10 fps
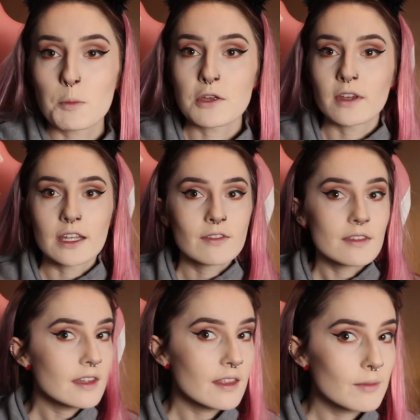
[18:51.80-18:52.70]
But you can't even
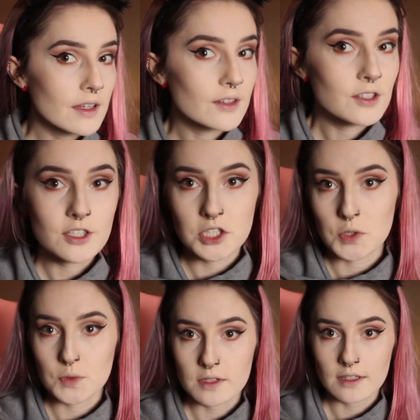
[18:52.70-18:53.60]
see them because they're
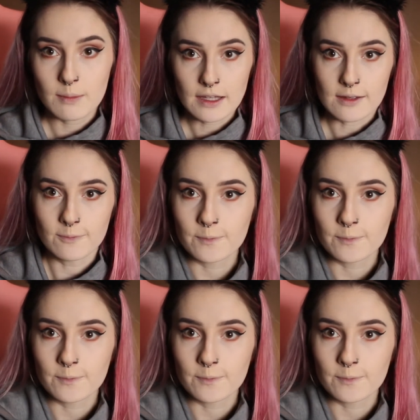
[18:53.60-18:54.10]
so stubby.